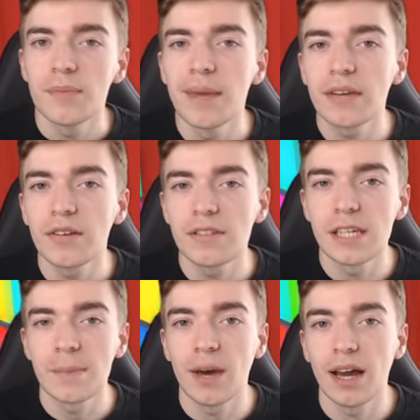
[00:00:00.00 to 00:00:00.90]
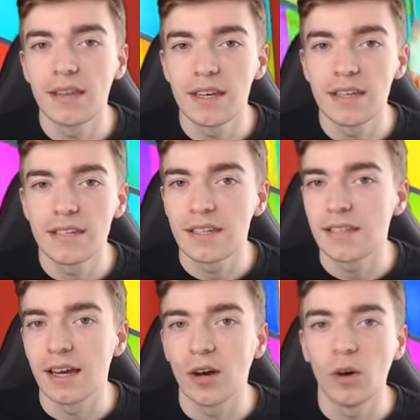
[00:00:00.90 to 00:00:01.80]
The main concept behind this
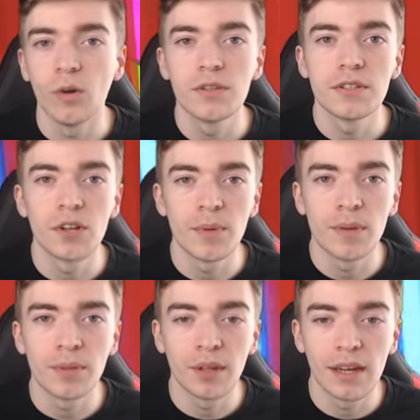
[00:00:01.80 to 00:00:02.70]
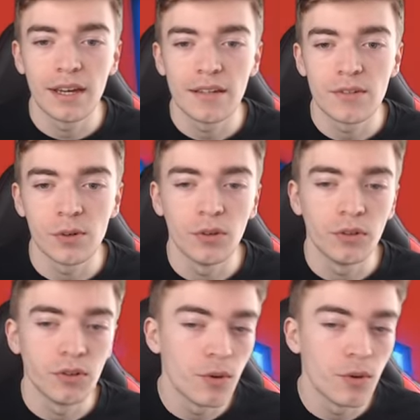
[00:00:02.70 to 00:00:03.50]
is that new Adopt Me players will